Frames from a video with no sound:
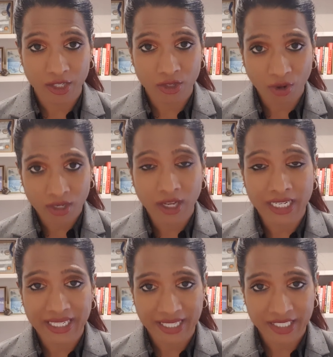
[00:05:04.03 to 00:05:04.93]
your
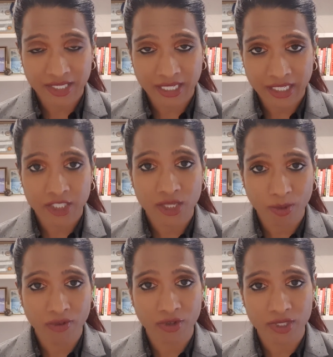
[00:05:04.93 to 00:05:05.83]
le- leadership
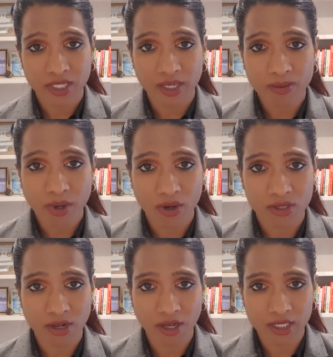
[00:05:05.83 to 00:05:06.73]
of your team
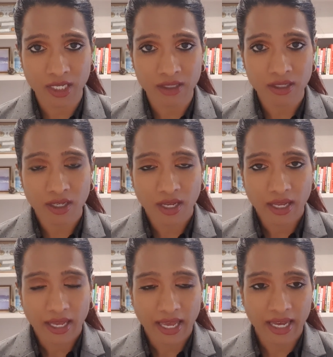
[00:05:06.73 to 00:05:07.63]
post-lockdown.
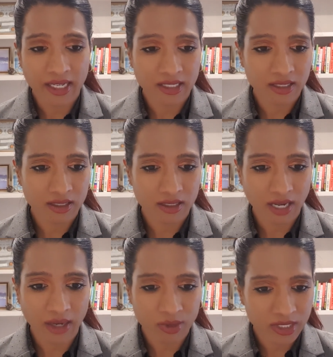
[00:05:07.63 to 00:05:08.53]
And
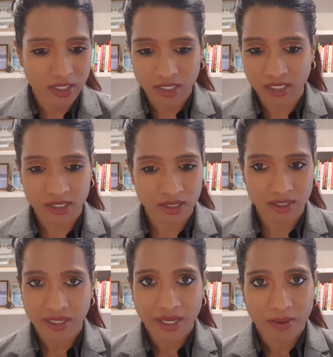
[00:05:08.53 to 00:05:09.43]
I would
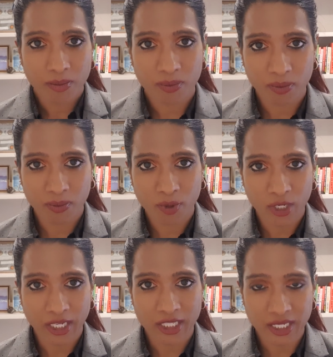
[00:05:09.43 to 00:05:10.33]
suggest
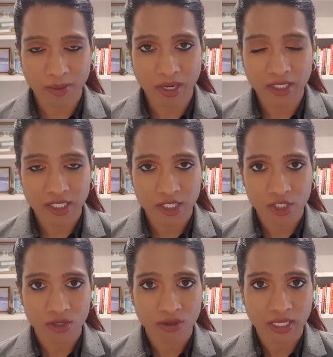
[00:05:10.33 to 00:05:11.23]
putting some answers
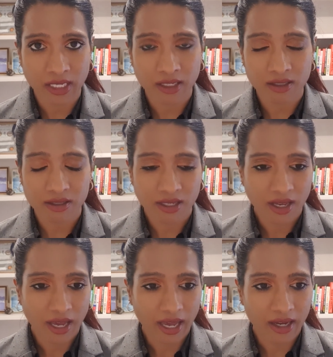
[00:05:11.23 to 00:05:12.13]
to these,
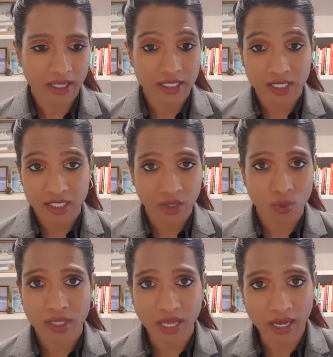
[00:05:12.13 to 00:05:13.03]
uh, sitting
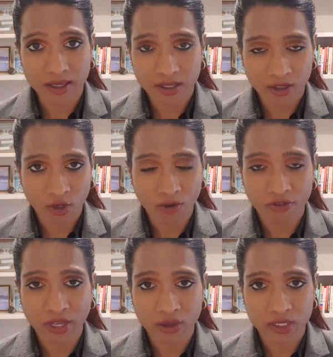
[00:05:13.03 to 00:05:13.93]
with your
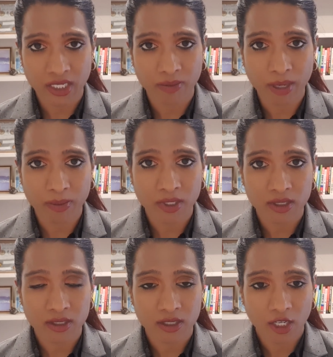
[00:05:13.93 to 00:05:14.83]
fellow team
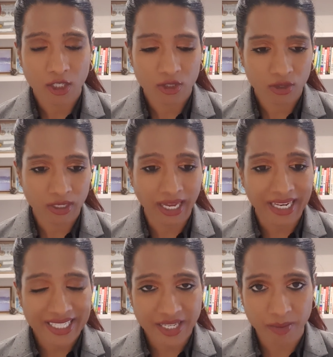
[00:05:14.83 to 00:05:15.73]
members to
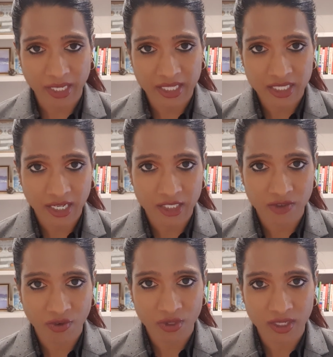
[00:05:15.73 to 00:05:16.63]
gain some insights
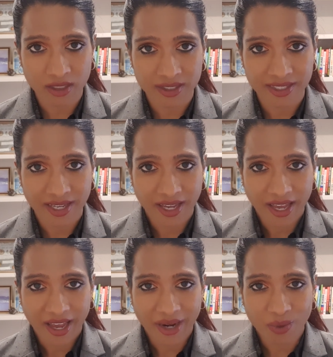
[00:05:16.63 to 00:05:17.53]
for this.
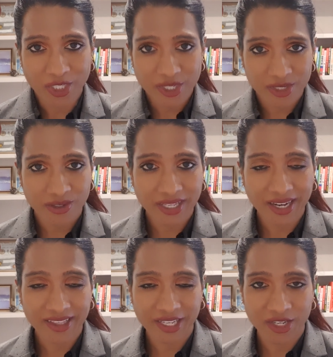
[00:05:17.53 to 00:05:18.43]
And once you do
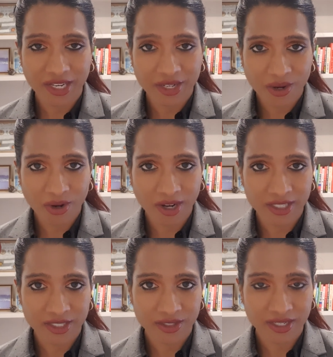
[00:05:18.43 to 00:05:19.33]
that, then you can go
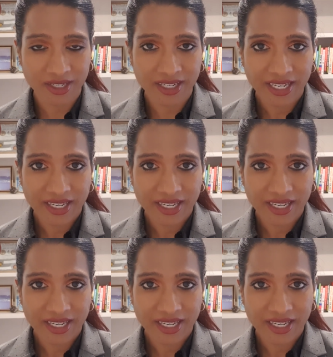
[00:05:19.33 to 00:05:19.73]
on to the,